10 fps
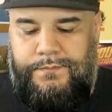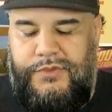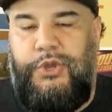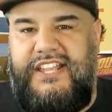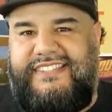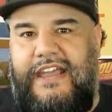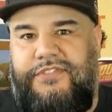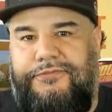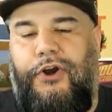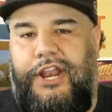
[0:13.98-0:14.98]
You can save
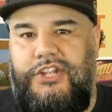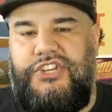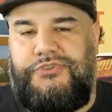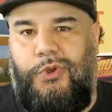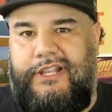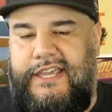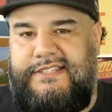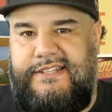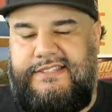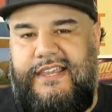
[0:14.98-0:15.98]
the footage. It's really
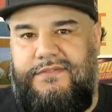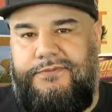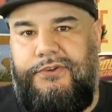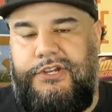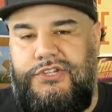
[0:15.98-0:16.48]
easy to save the footage.